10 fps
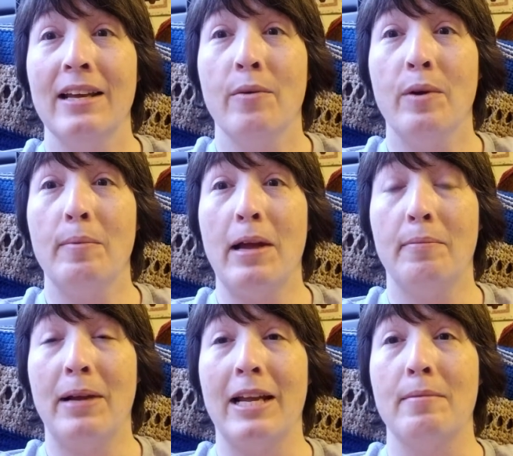we'll be able to
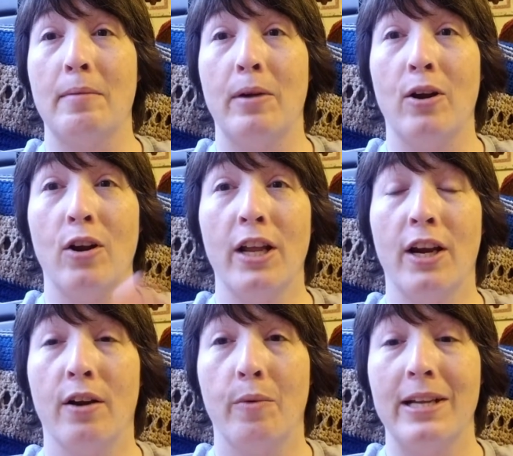pick him up
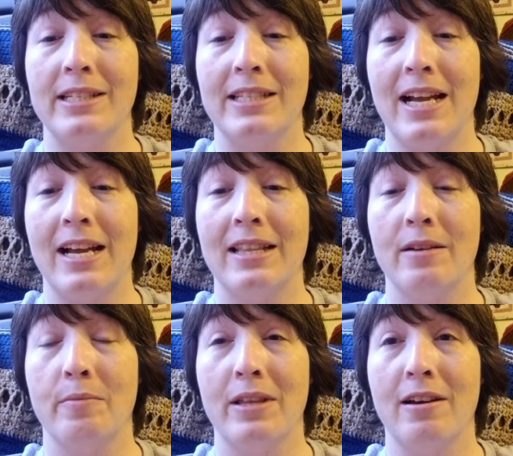earlier Wednesday
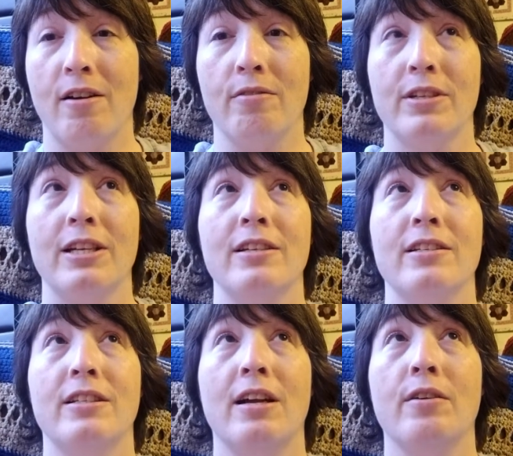than we thought,
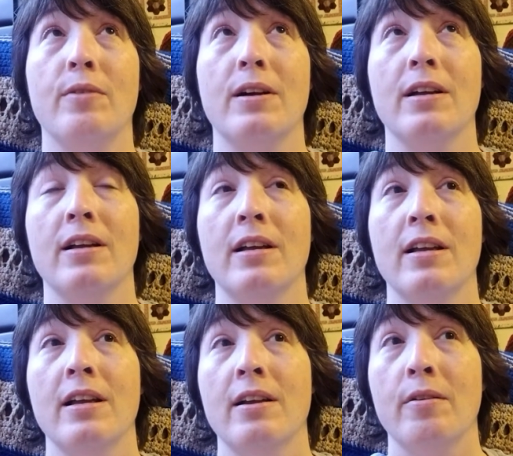so
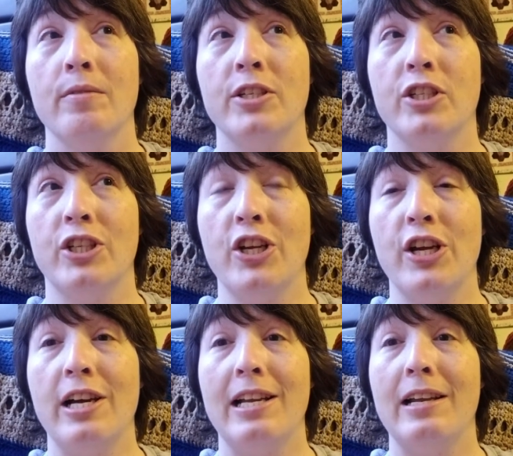which is
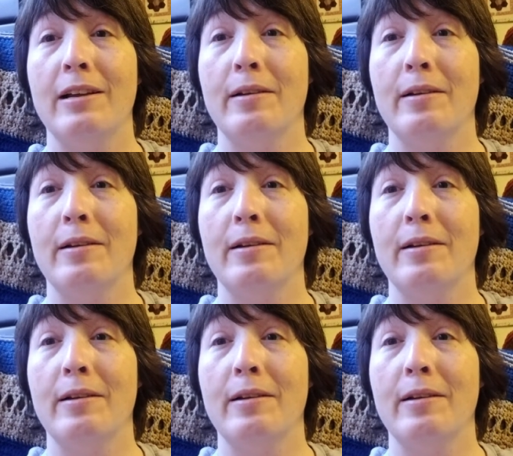good.